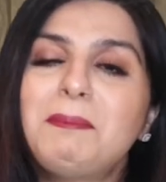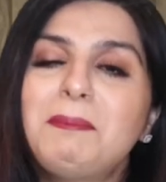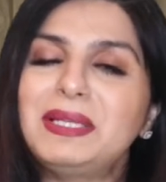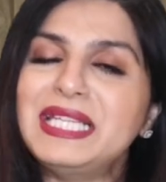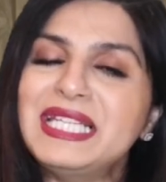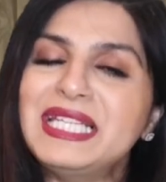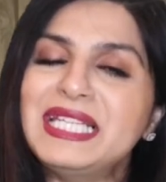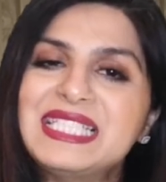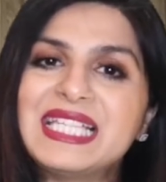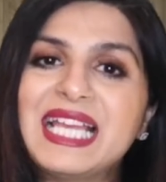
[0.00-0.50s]

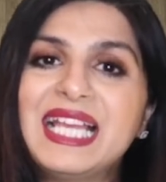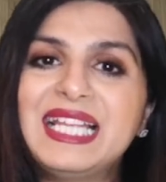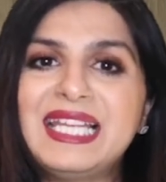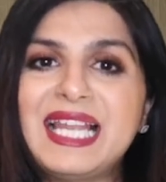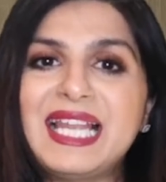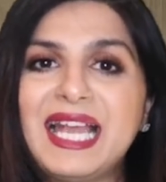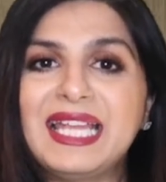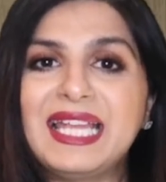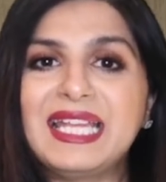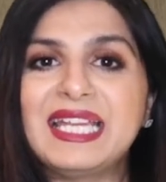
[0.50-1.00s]
please
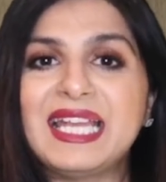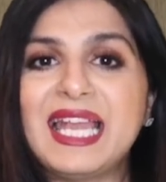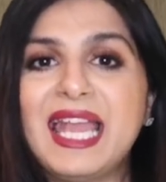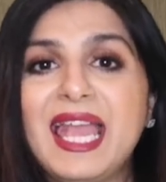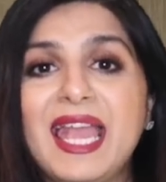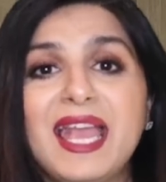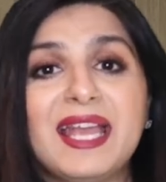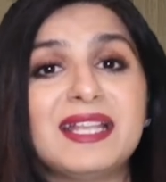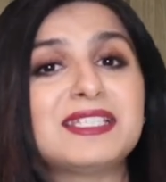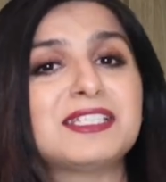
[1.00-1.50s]
like
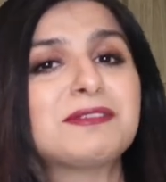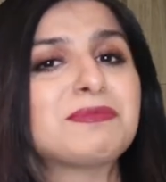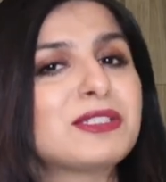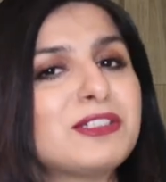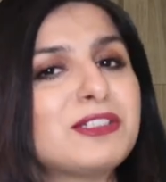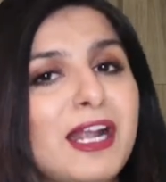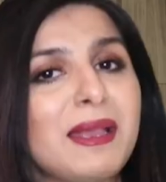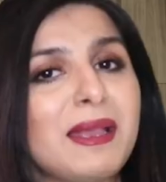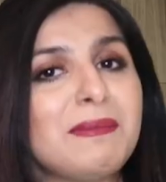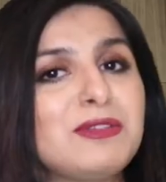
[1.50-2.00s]
and
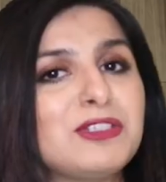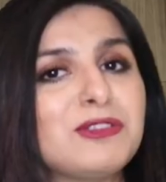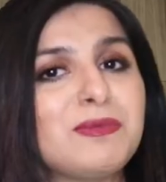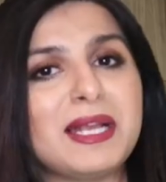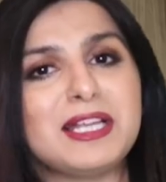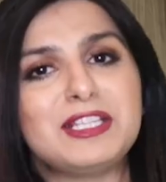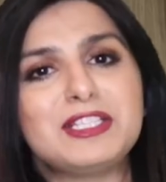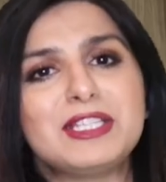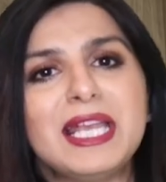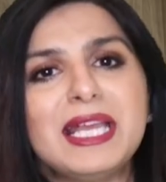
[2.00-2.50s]
subscribe to
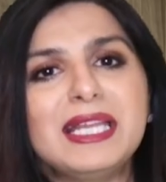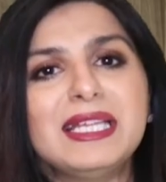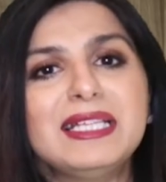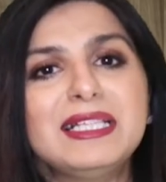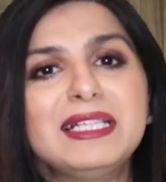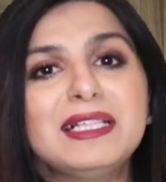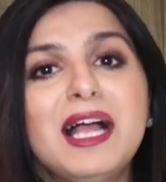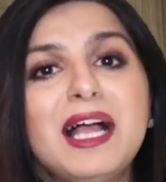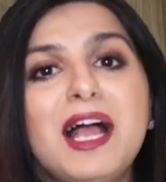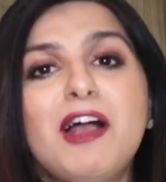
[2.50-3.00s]
my
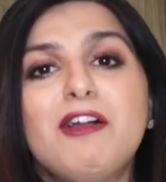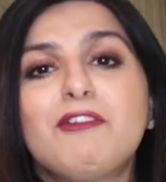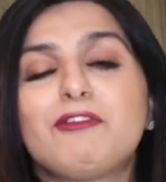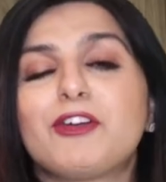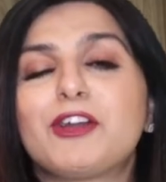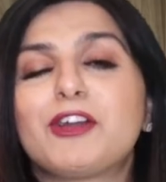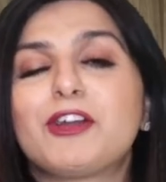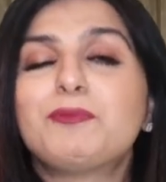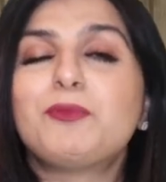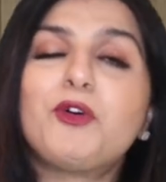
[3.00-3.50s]
channel
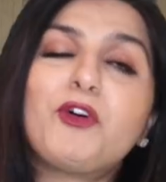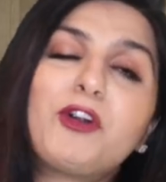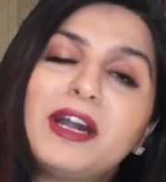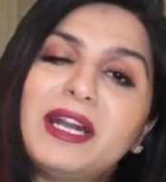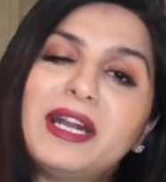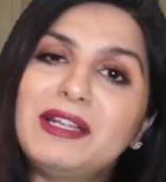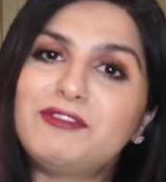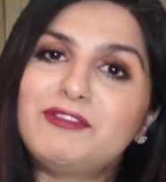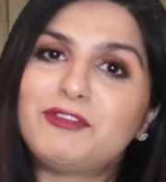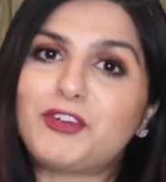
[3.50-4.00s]
for
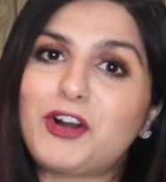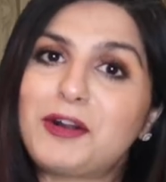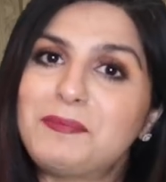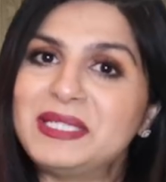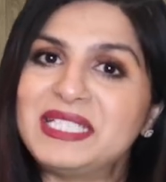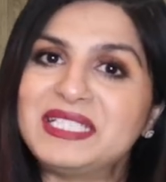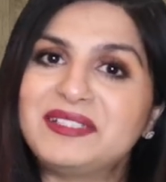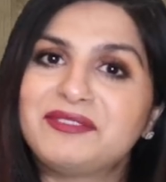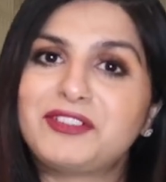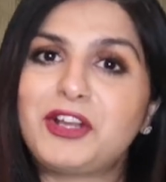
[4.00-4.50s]
more
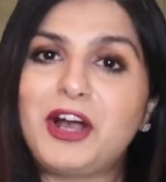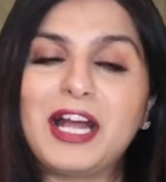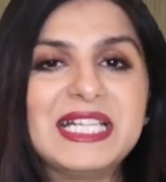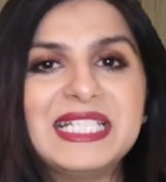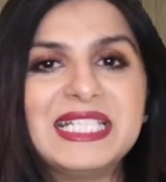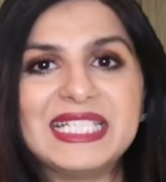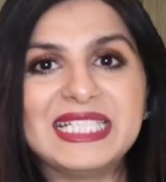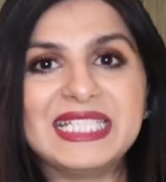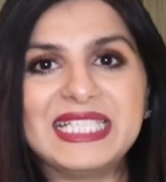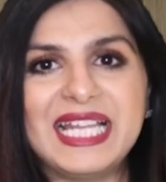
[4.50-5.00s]
informative
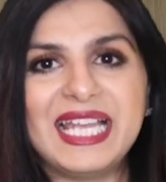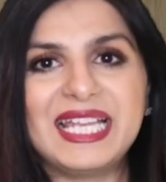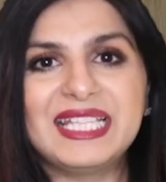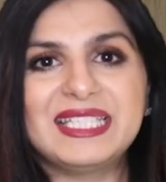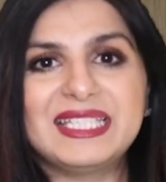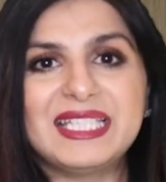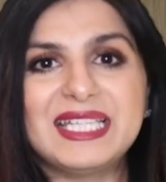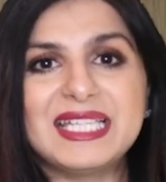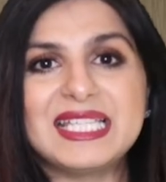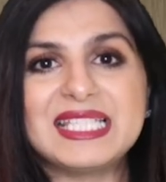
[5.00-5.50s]
content like
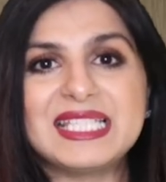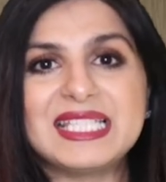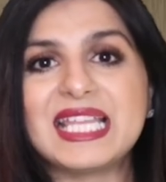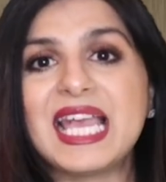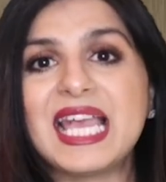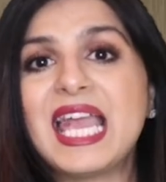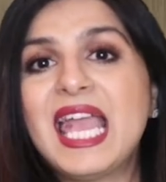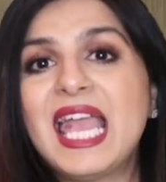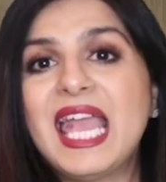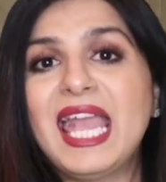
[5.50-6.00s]

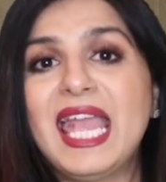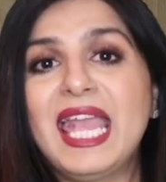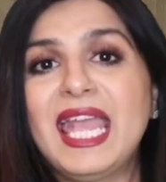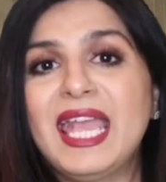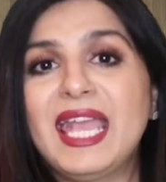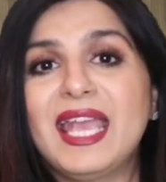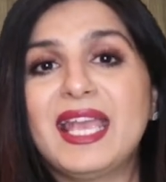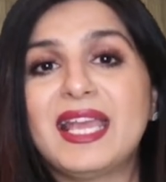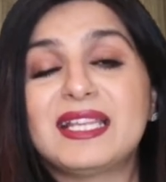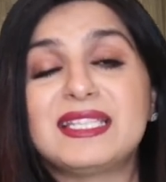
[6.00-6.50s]
this
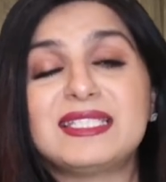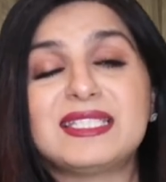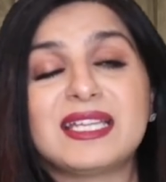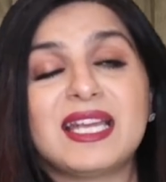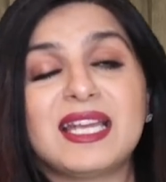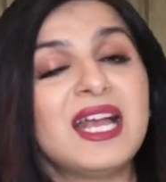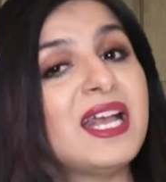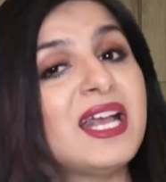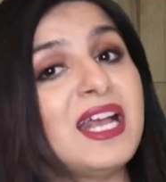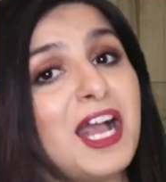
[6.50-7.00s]

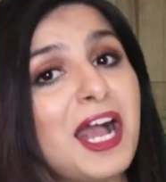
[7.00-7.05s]
and